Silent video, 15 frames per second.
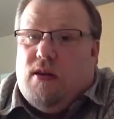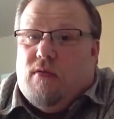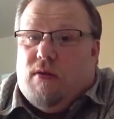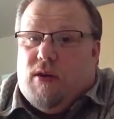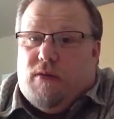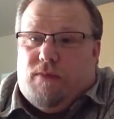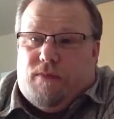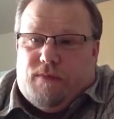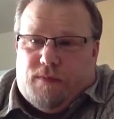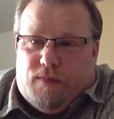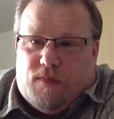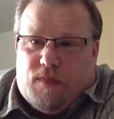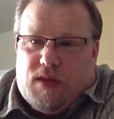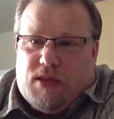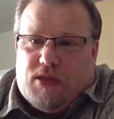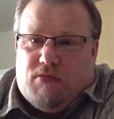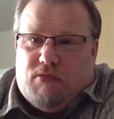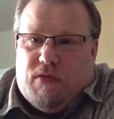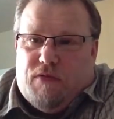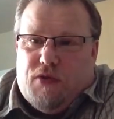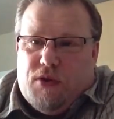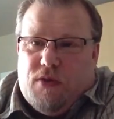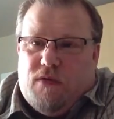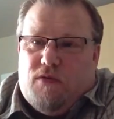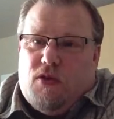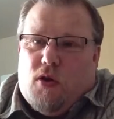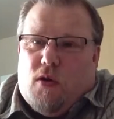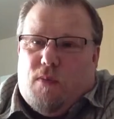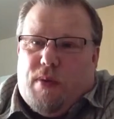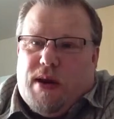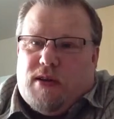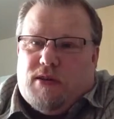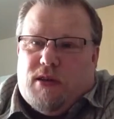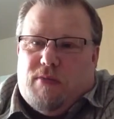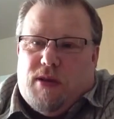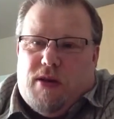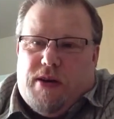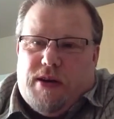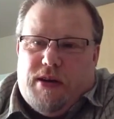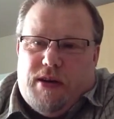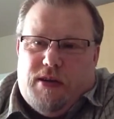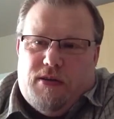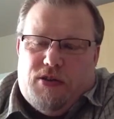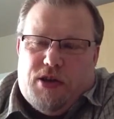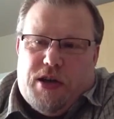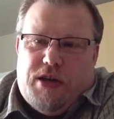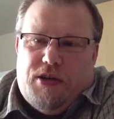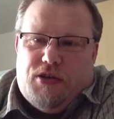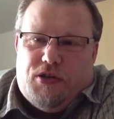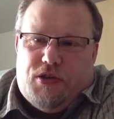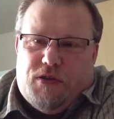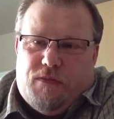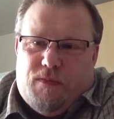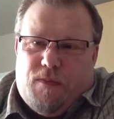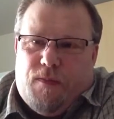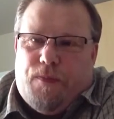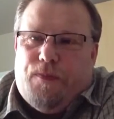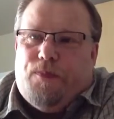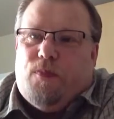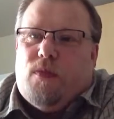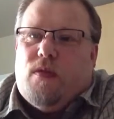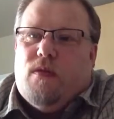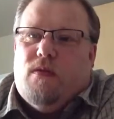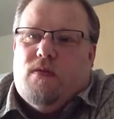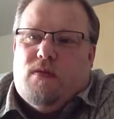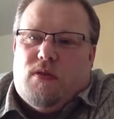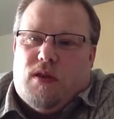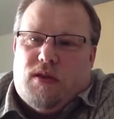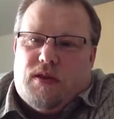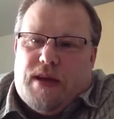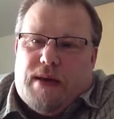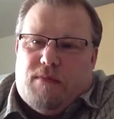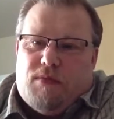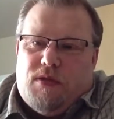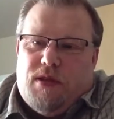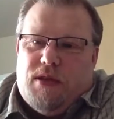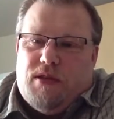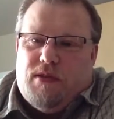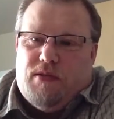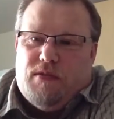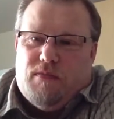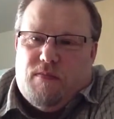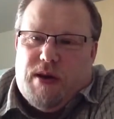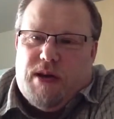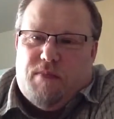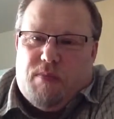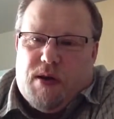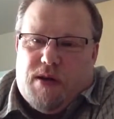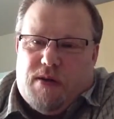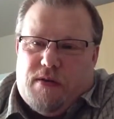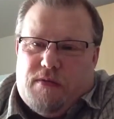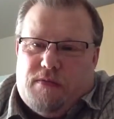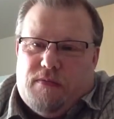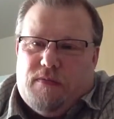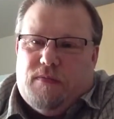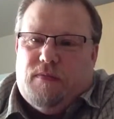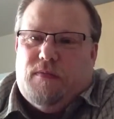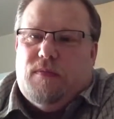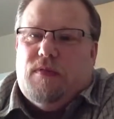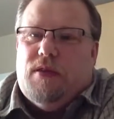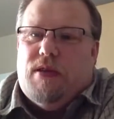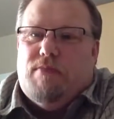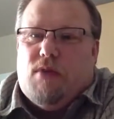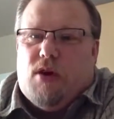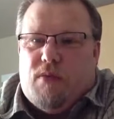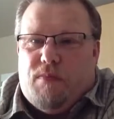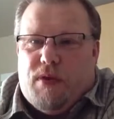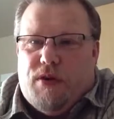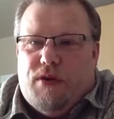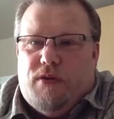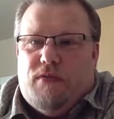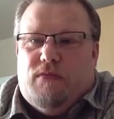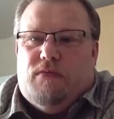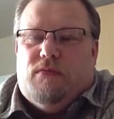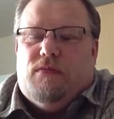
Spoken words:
Well, that's the review of the Hopback Summer Lightning. Changed, adapted, made better, in opinion.